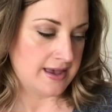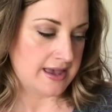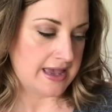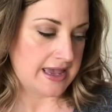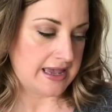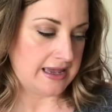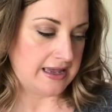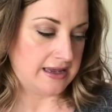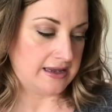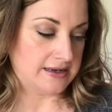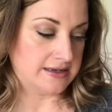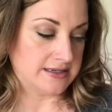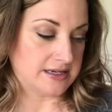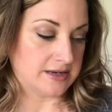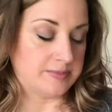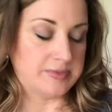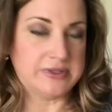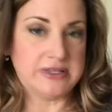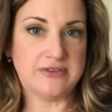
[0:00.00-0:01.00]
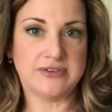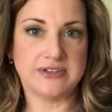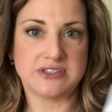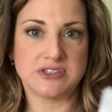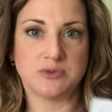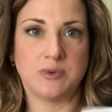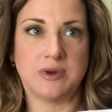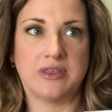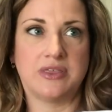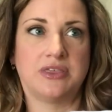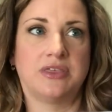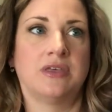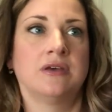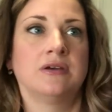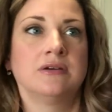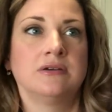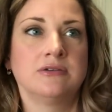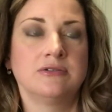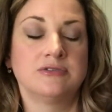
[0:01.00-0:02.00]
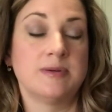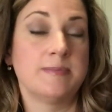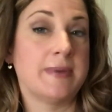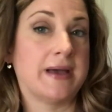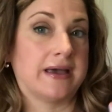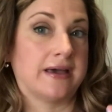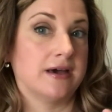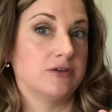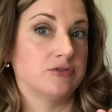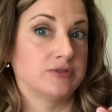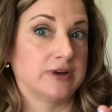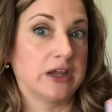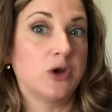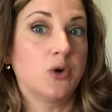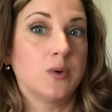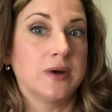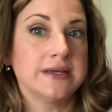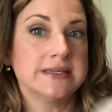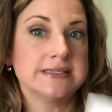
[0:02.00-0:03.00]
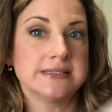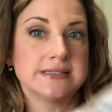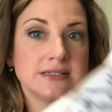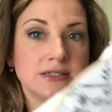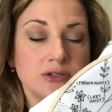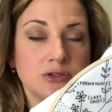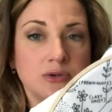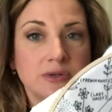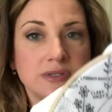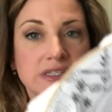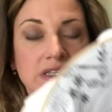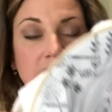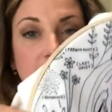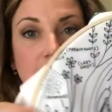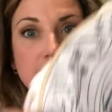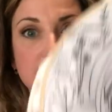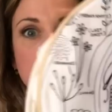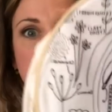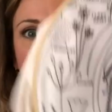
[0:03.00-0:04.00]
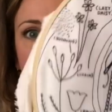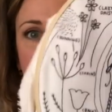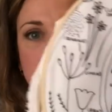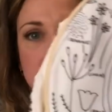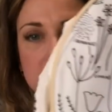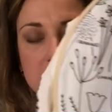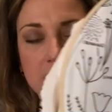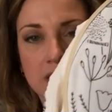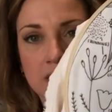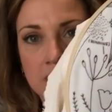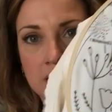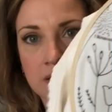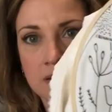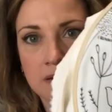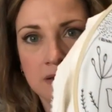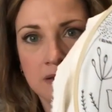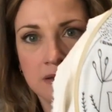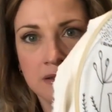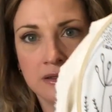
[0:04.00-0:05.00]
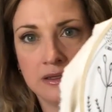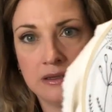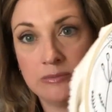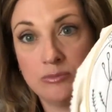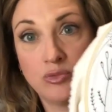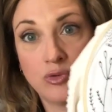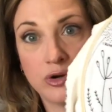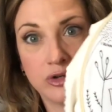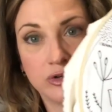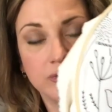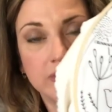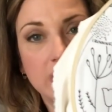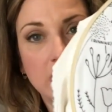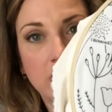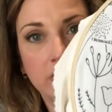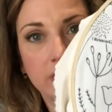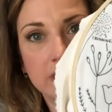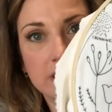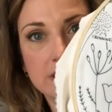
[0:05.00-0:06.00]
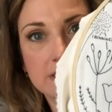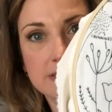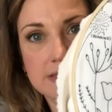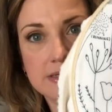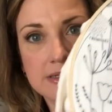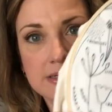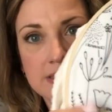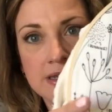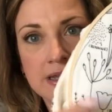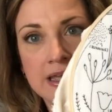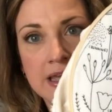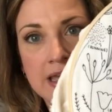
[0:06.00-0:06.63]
and I believe it's with Rebecca Ringquist, who is an amazing embroidery artist.